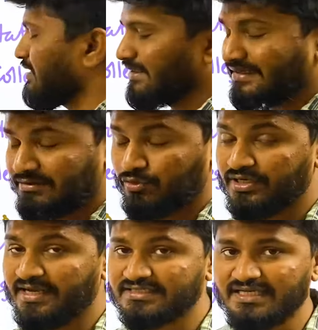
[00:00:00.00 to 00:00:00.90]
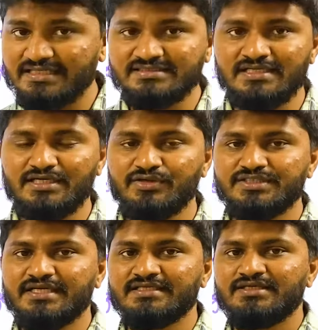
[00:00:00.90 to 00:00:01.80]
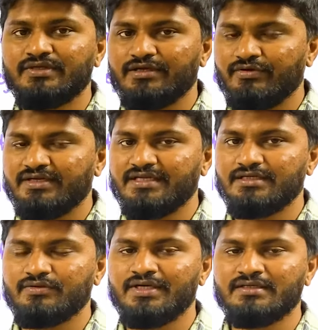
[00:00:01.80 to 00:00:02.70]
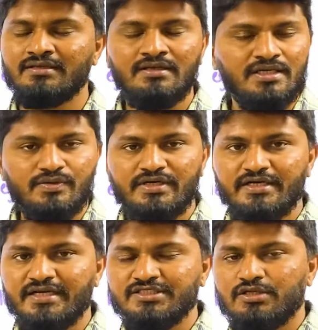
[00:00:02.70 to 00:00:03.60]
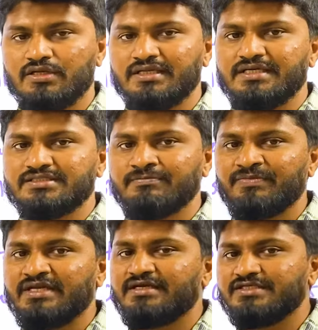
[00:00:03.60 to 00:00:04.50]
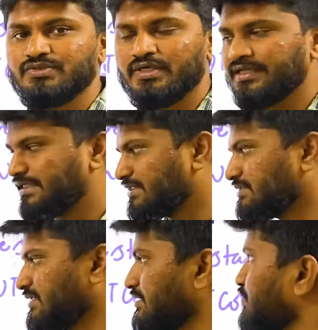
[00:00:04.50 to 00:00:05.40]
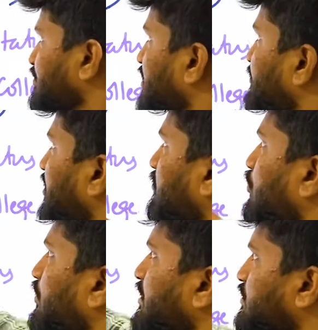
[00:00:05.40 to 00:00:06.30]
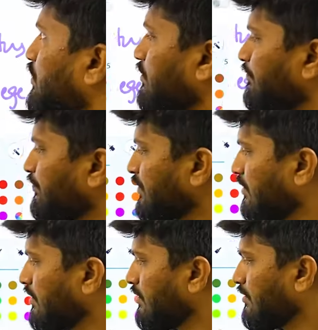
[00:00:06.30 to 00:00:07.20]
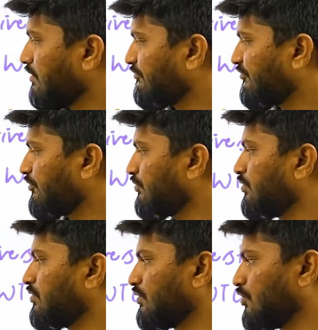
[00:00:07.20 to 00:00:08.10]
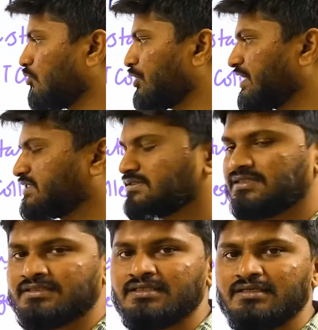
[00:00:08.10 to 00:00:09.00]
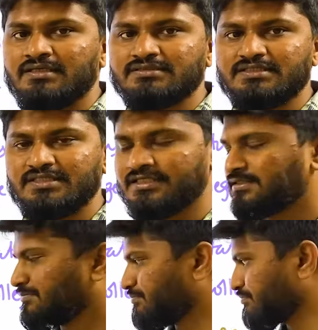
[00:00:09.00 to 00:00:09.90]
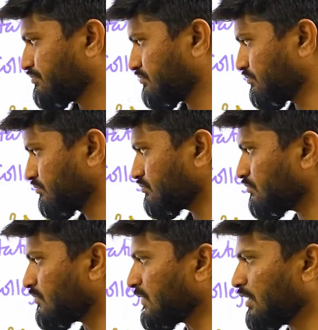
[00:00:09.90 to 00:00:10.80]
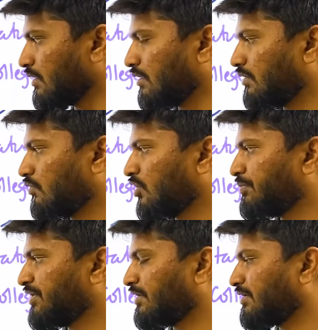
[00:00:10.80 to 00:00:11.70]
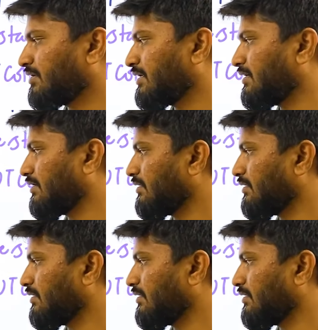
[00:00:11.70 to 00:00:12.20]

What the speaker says: it only has a consultative status in United Nations organization, and it is not an agency. So statement number one is wrong. If you know about agencies such as World Meteorological